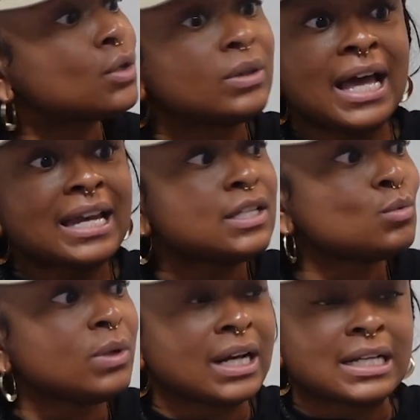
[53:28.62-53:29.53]
So that
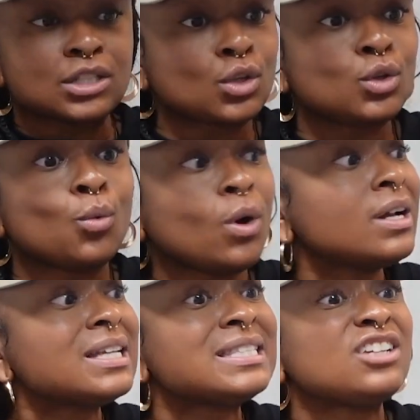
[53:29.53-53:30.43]
is so the
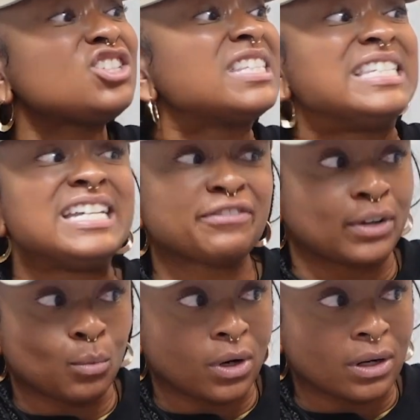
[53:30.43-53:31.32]
work is now just
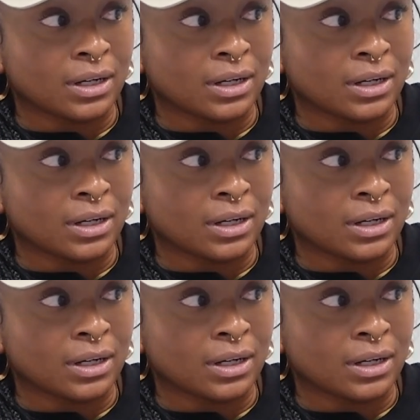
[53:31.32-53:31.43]
different work.